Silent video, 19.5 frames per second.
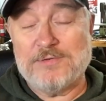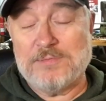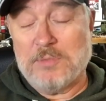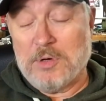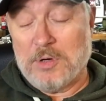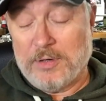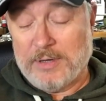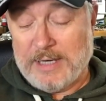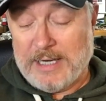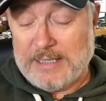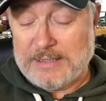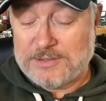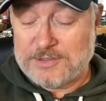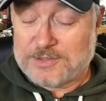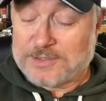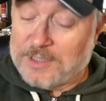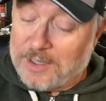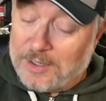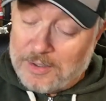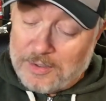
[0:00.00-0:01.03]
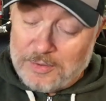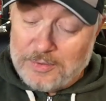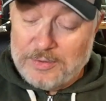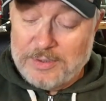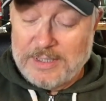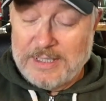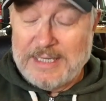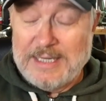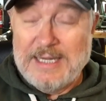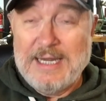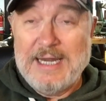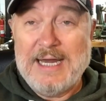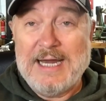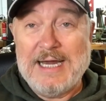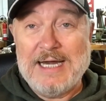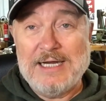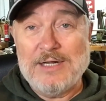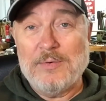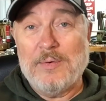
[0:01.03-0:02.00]
tomorrow night. So
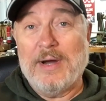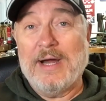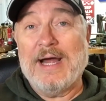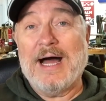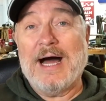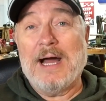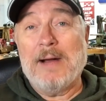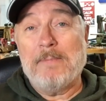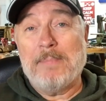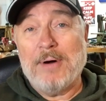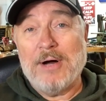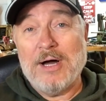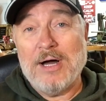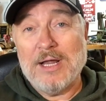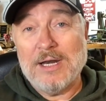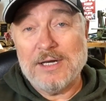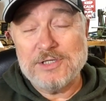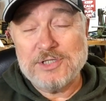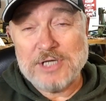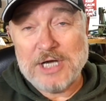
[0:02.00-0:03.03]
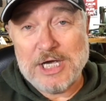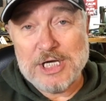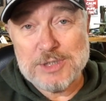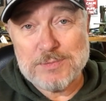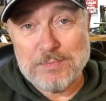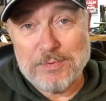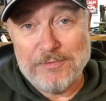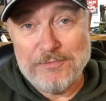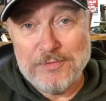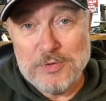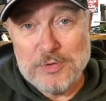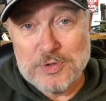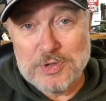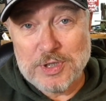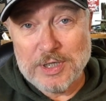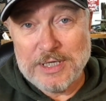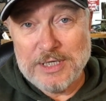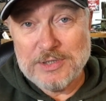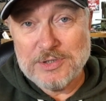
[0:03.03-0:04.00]
Anyway, I apologize
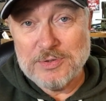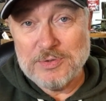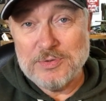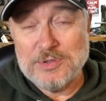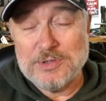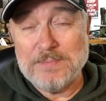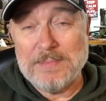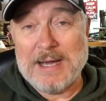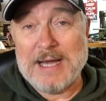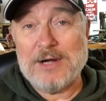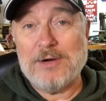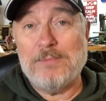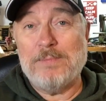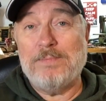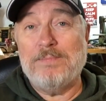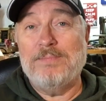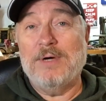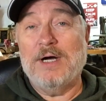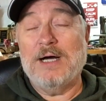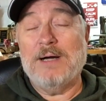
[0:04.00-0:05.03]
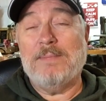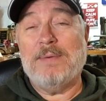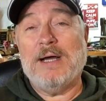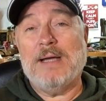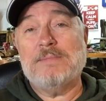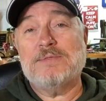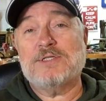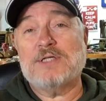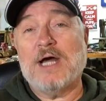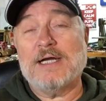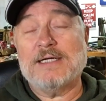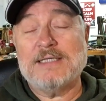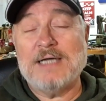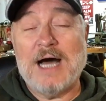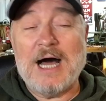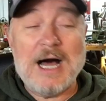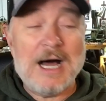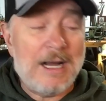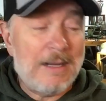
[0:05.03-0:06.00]
profusely to
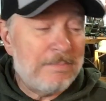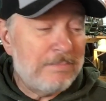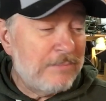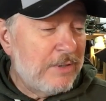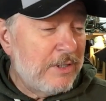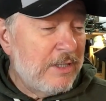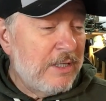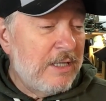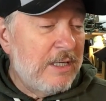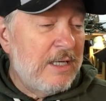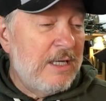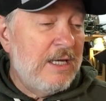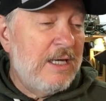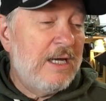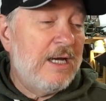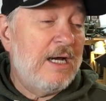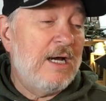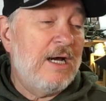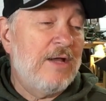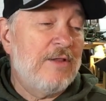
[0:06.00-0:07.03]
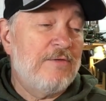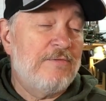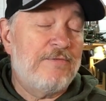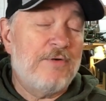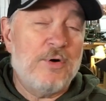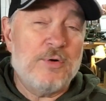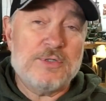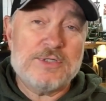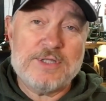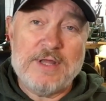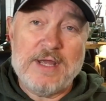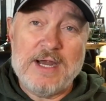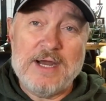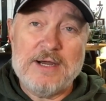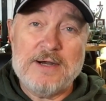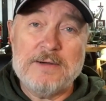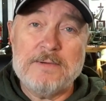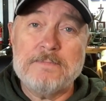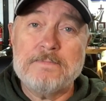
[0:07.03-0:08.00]
tobaccopipes.com, uh, uh, the folks
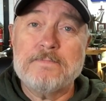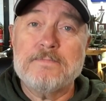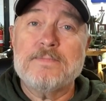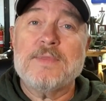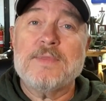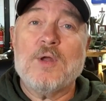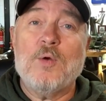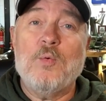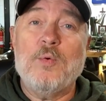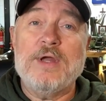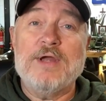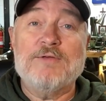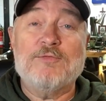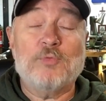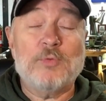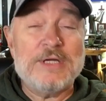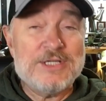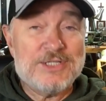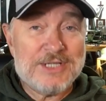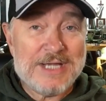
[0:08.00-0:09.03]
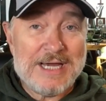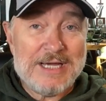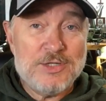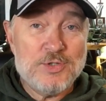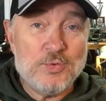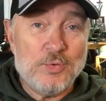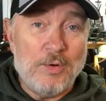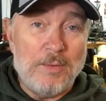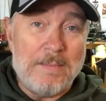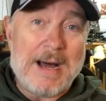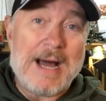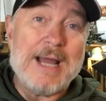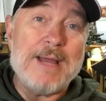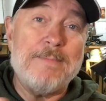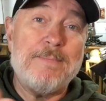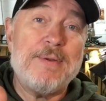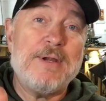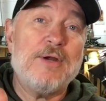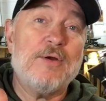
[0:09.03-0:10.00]
there. We have rescheduled my
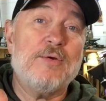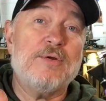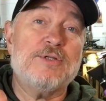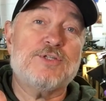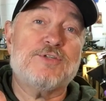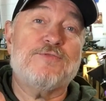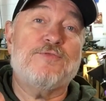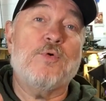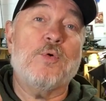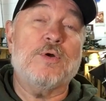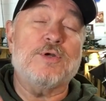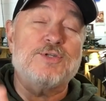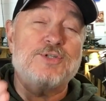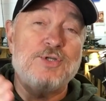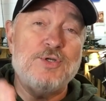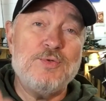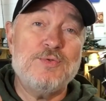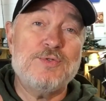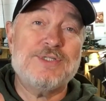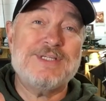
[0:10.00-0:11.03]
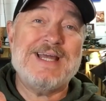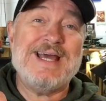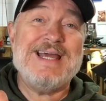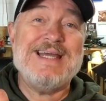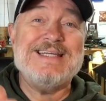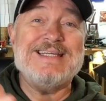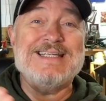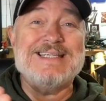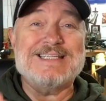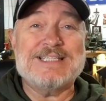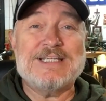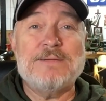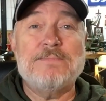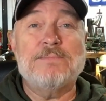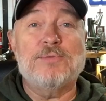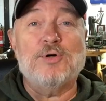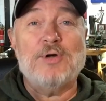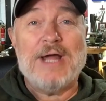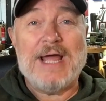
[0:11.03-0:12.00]
appearance for Tuesday,
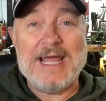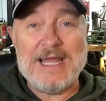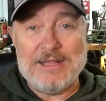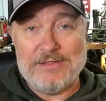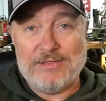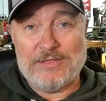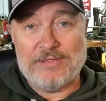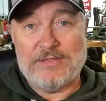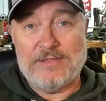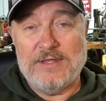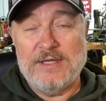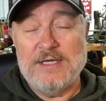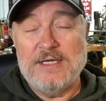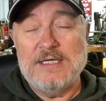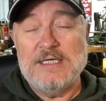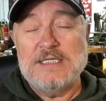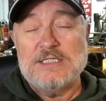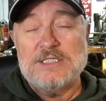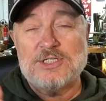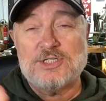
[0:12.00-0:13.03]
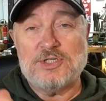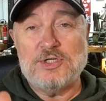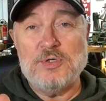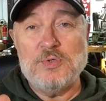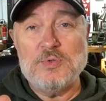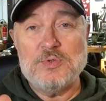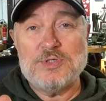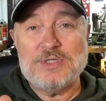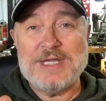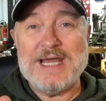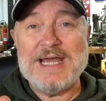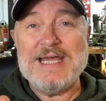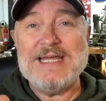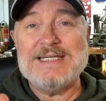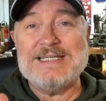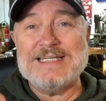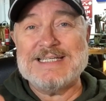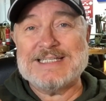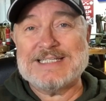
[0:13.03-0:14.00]
December 8th. It's Tuesday,
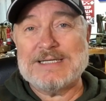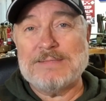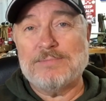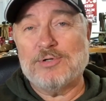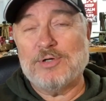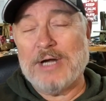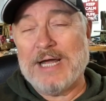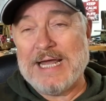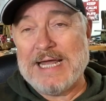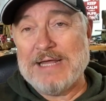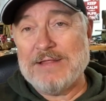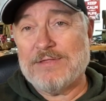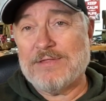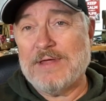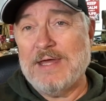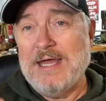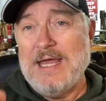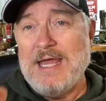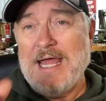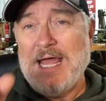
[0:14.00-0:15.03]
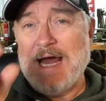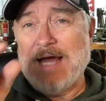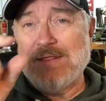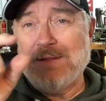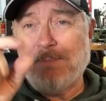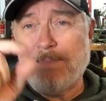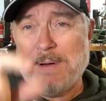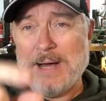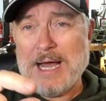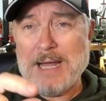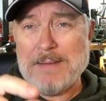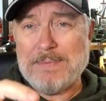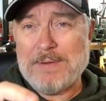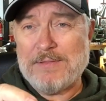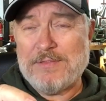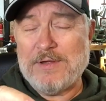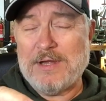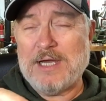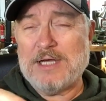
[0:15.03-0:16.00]
December 8th. And the pipe
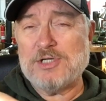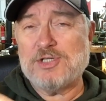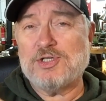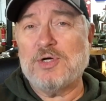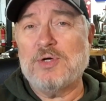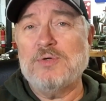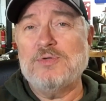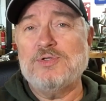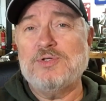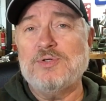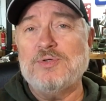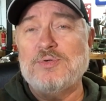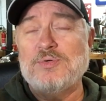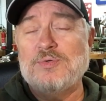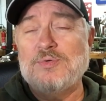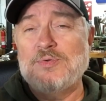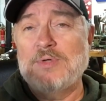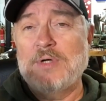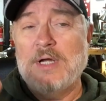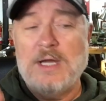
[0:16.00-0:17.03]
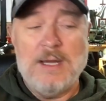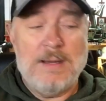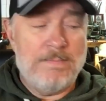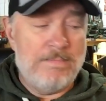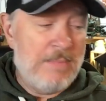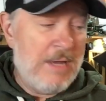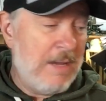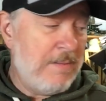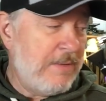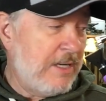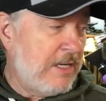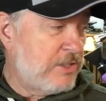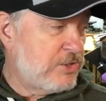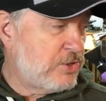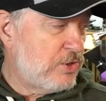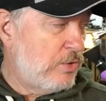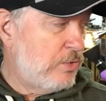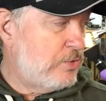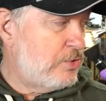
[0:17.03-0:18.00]
I think I showed you, maybe I
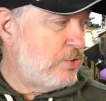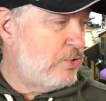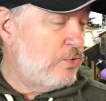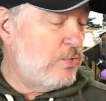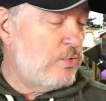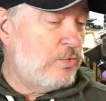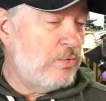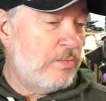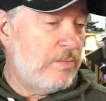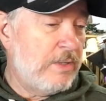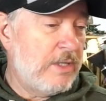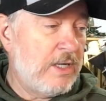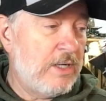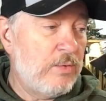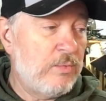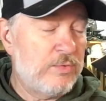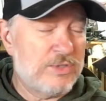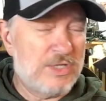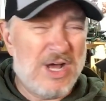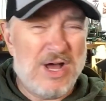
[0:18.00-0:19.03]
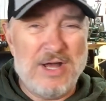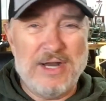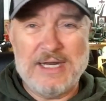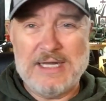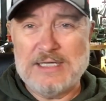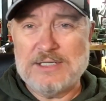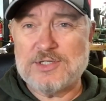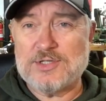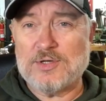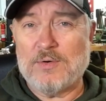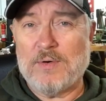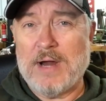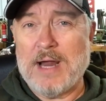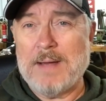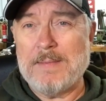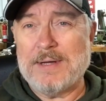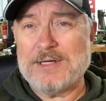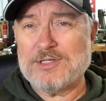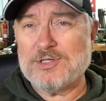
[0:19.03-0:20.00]
showed you, it was on
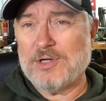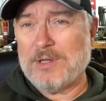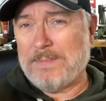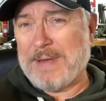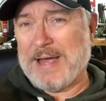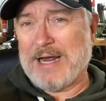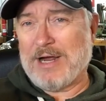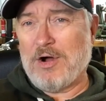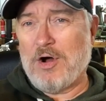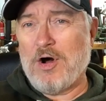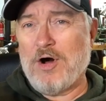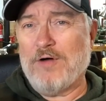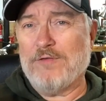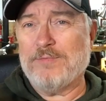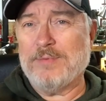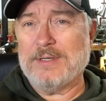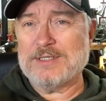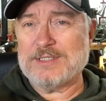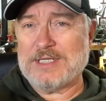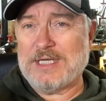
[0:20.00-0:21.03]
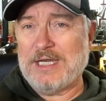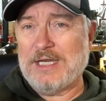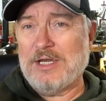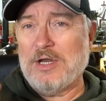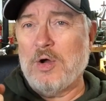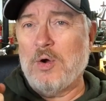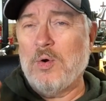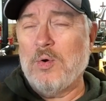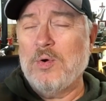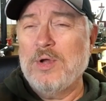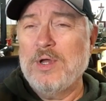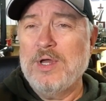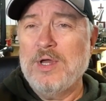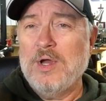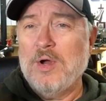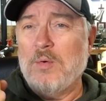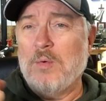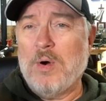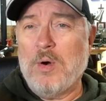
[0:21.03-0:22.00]
Instagram. I took it back off because I didn't know
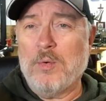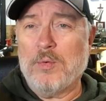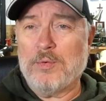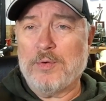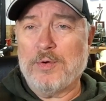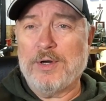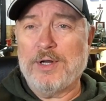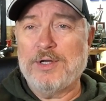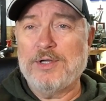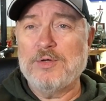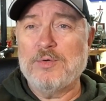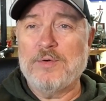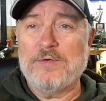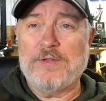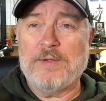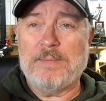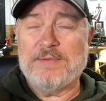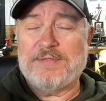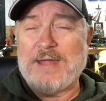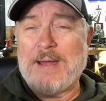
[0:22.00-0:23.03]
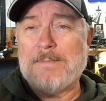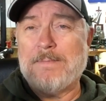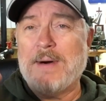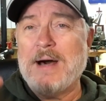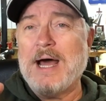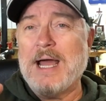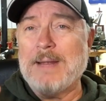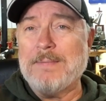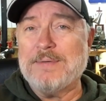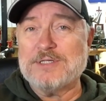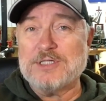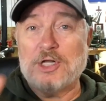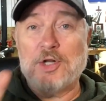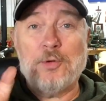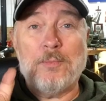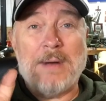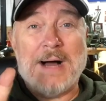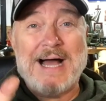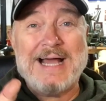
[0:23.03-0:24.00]
what we were going to do with it. But that pipe, it's a
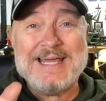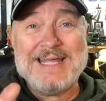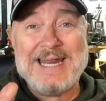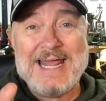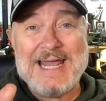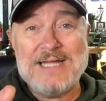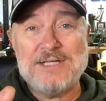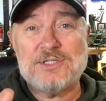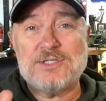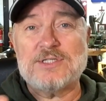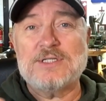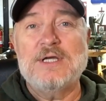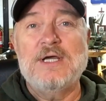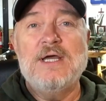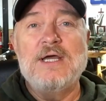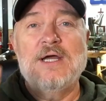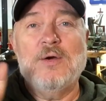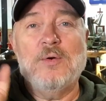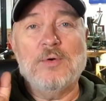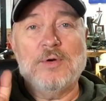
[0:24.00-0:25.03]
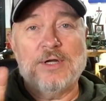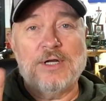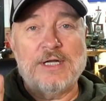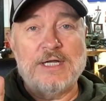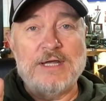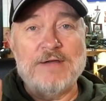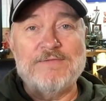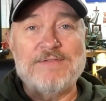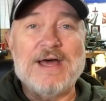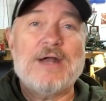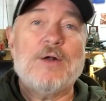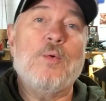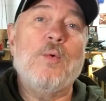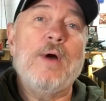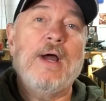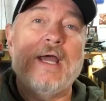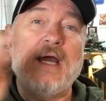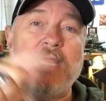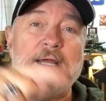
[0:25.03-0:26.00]
little pocket ants. We're going to give that
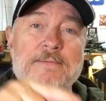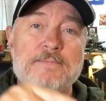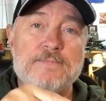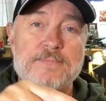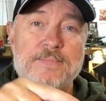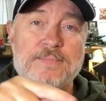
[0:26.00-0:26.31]
away